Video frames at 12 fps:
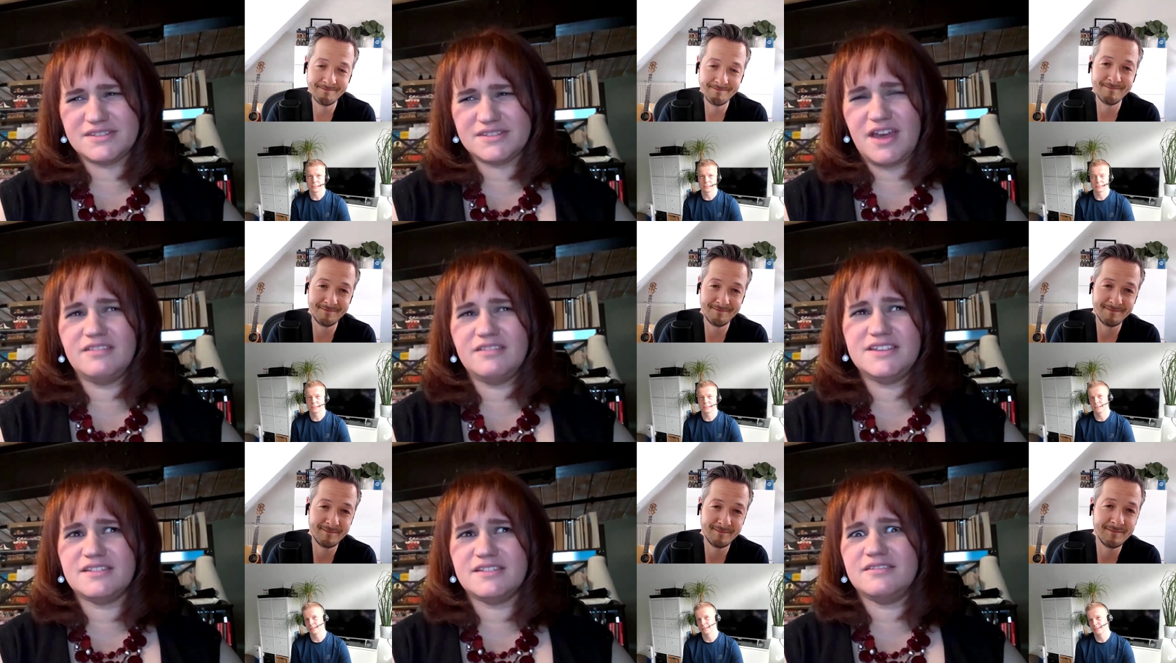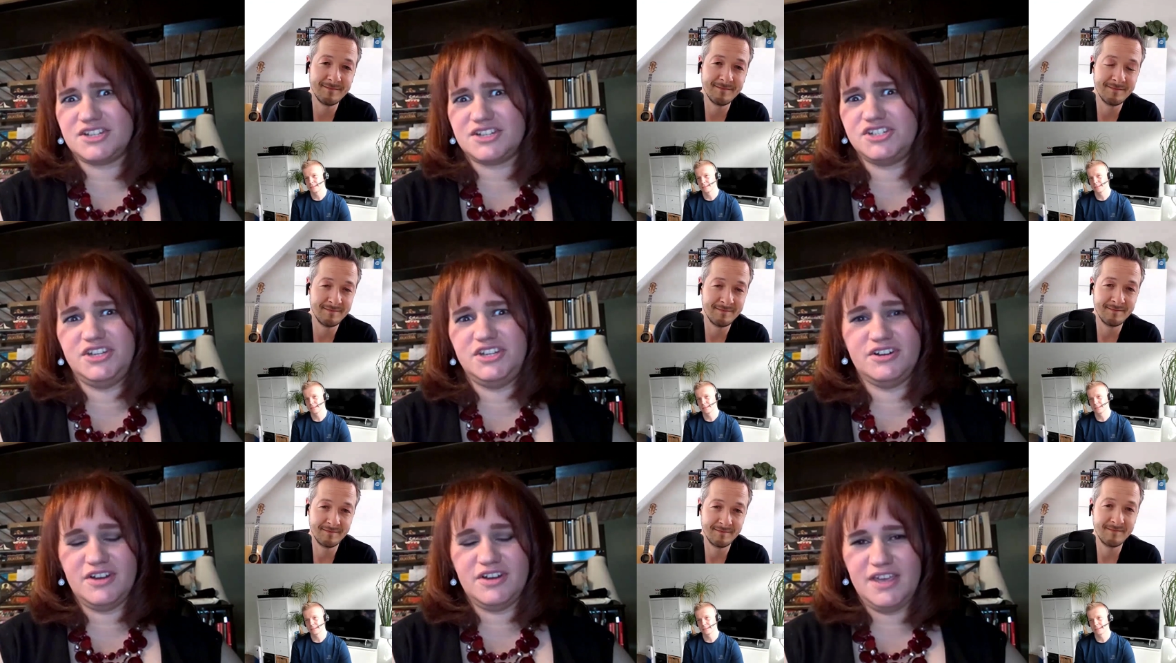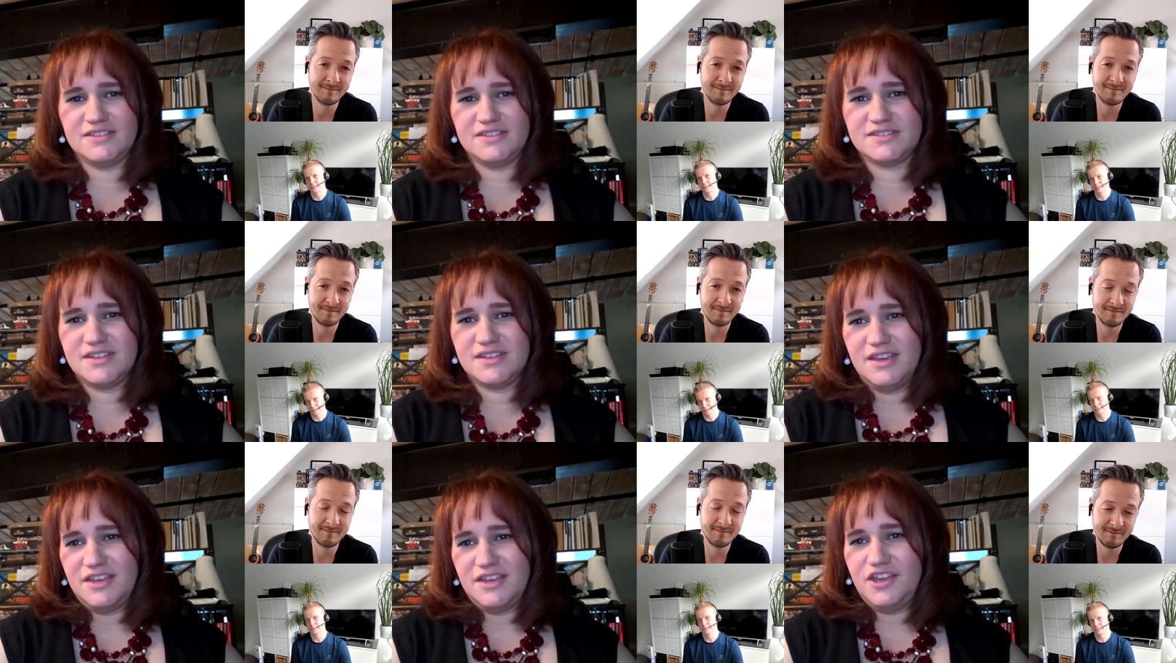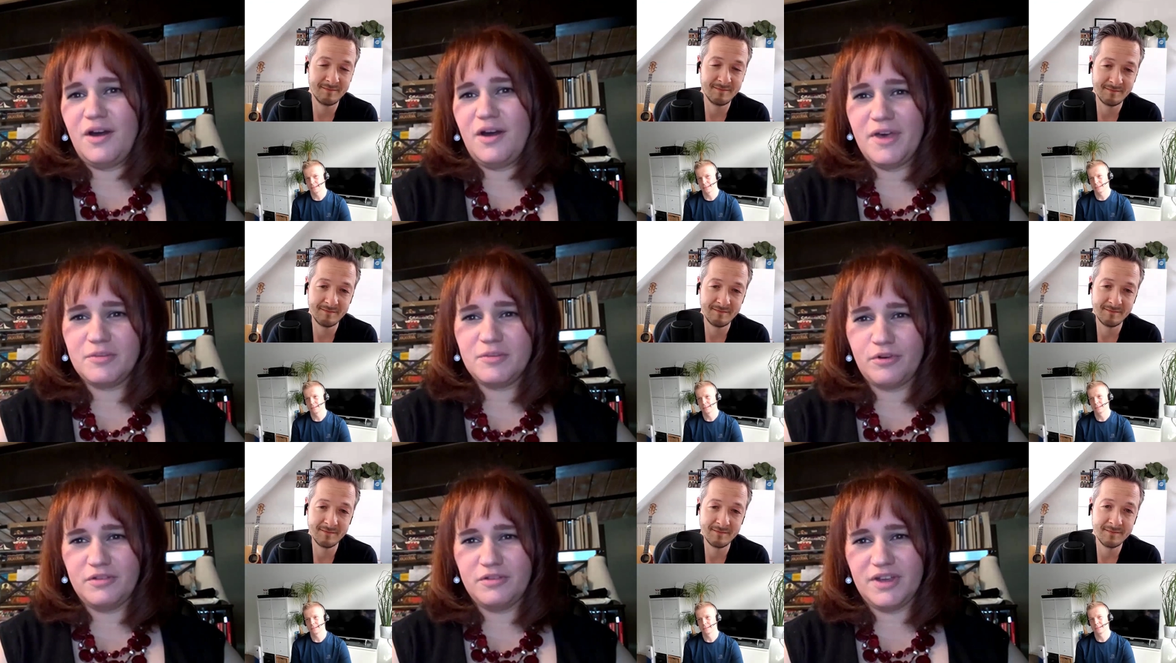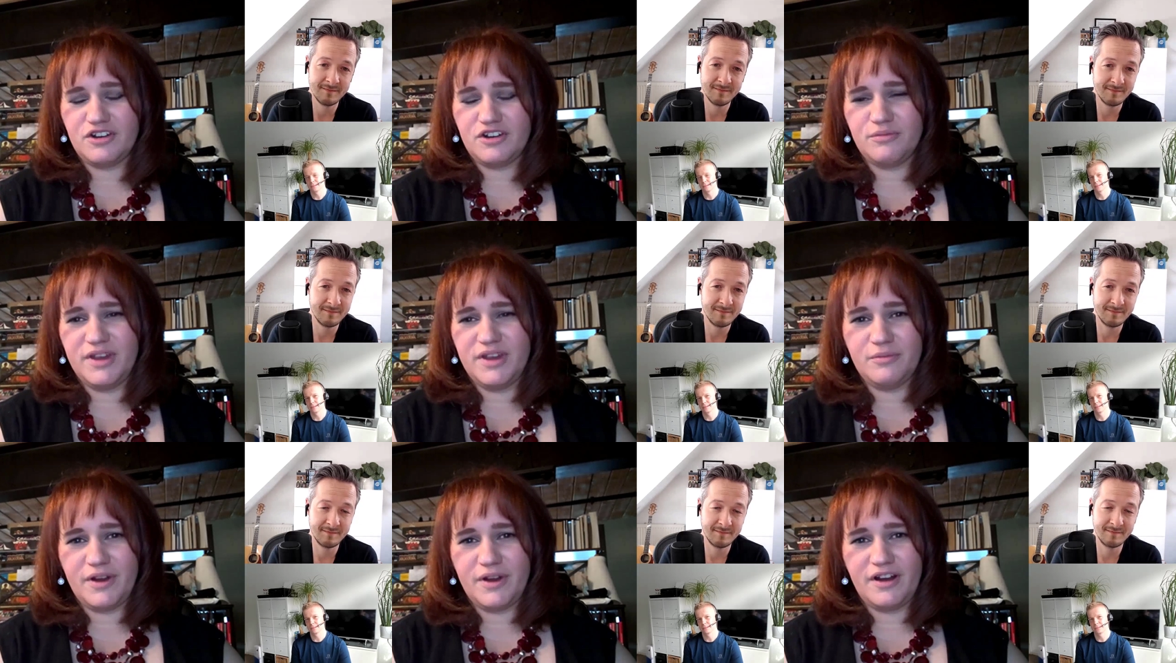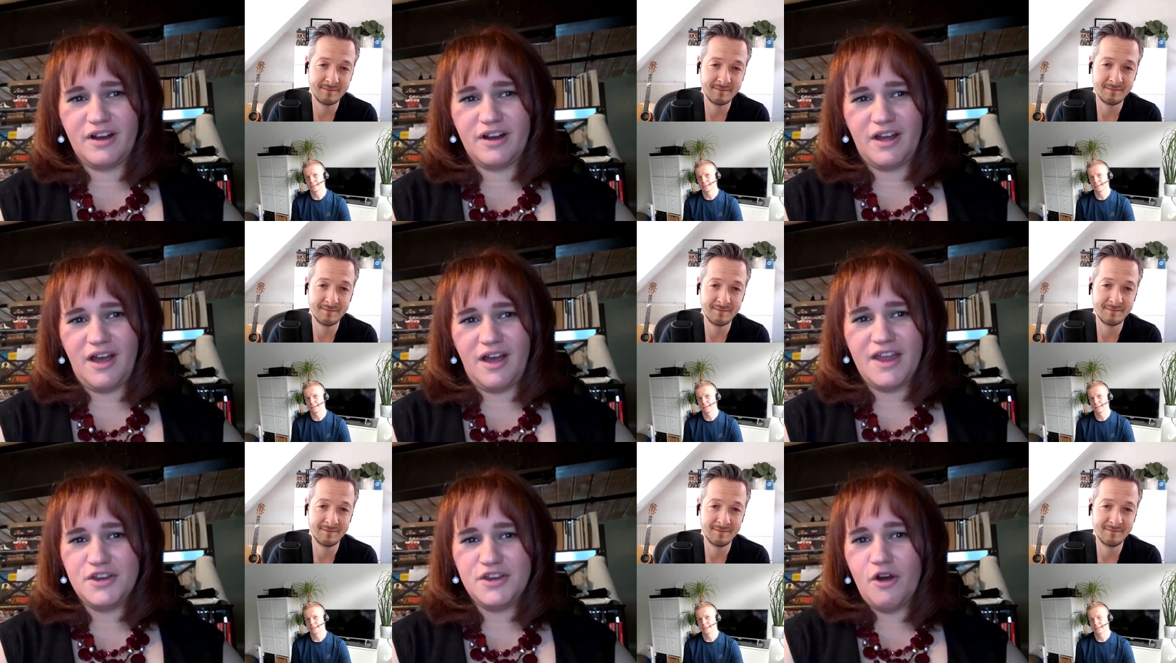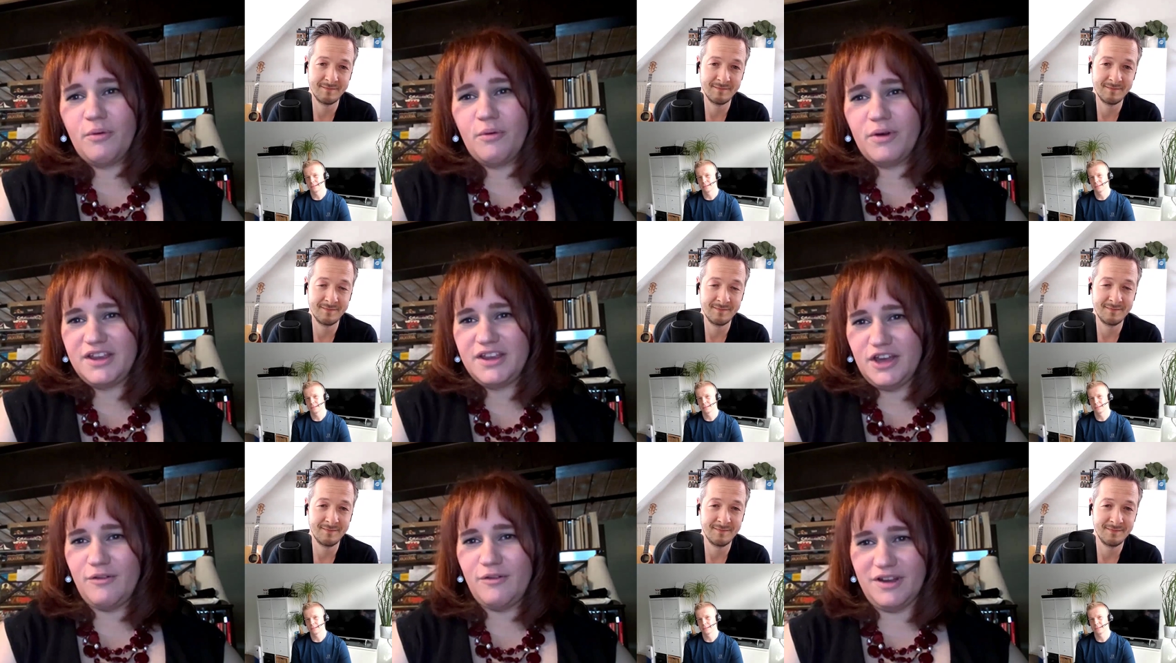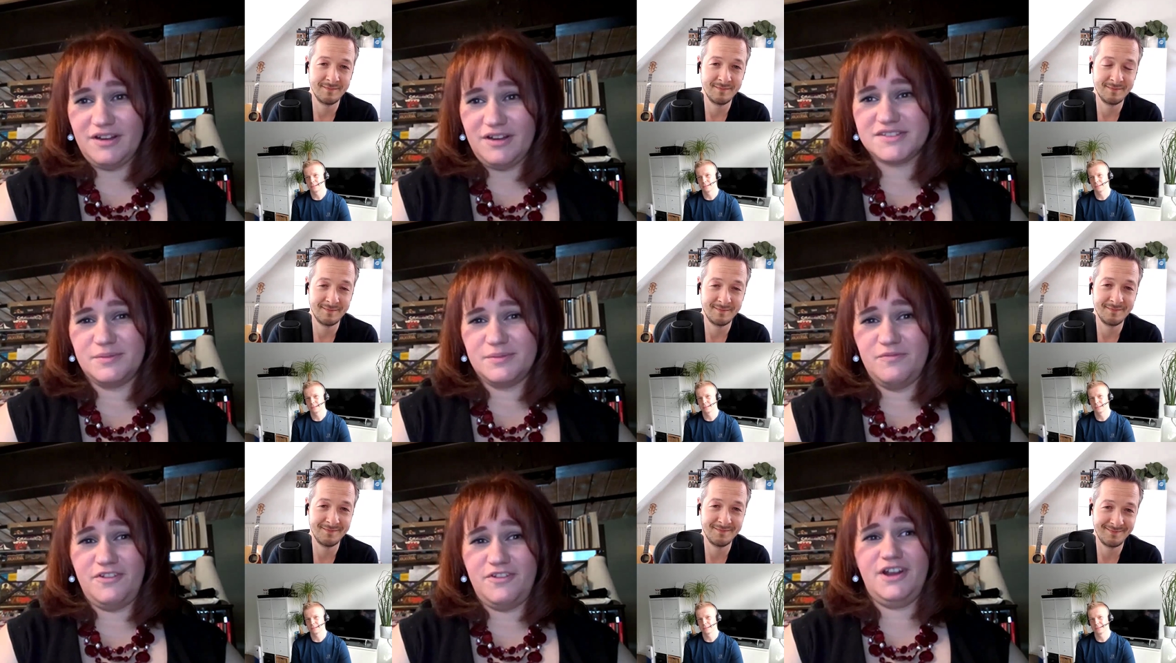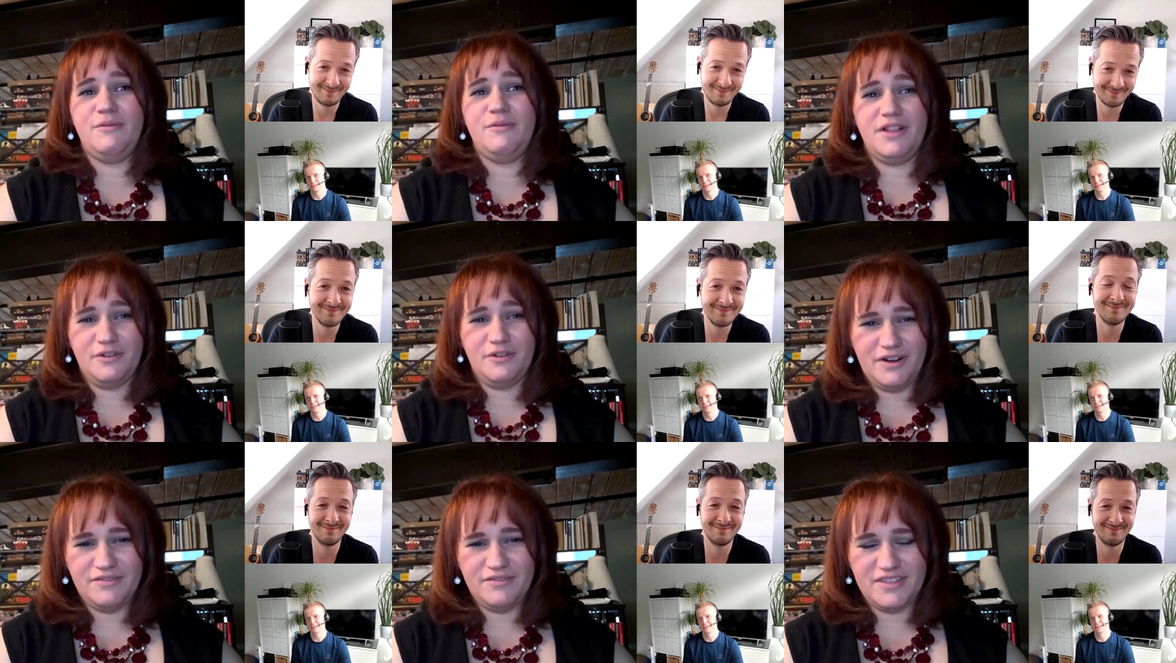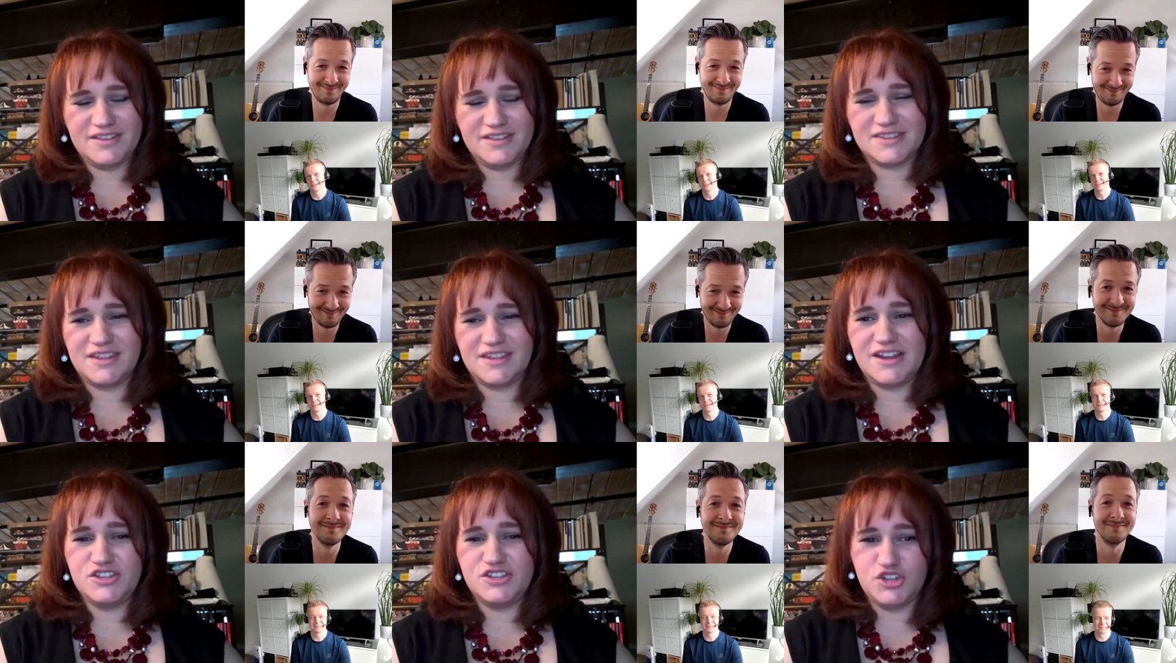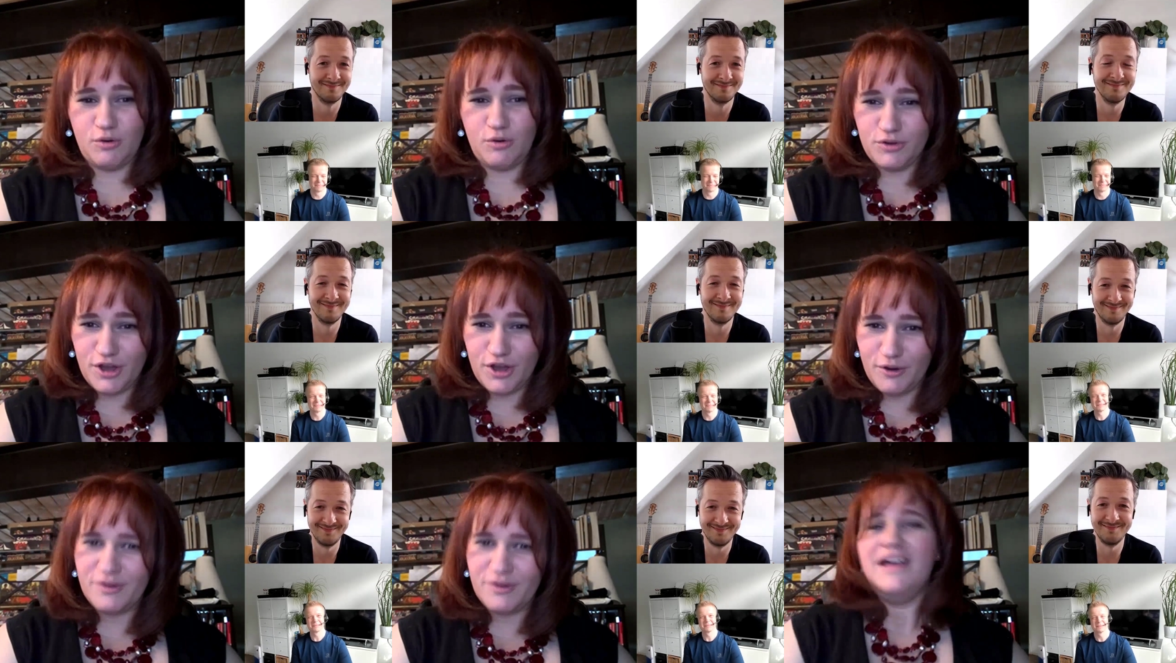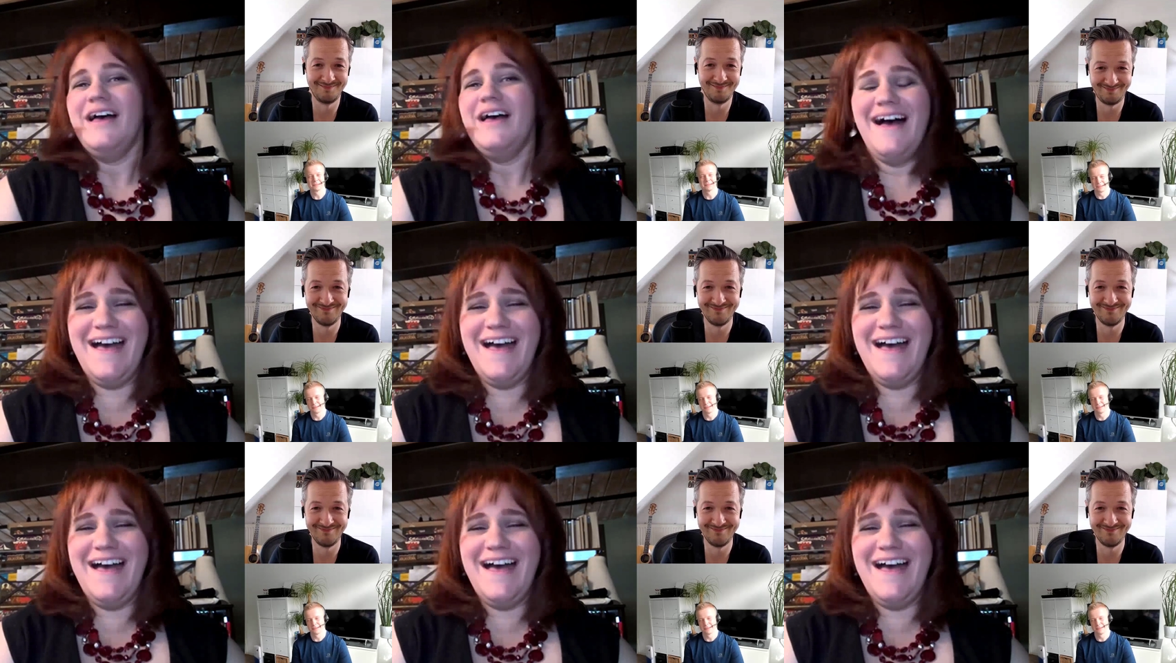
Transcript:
Speaker 1: at least at least the last year is you know, I'm at the point in my career where I know what I know. I also am very well aware of the things that I don't know.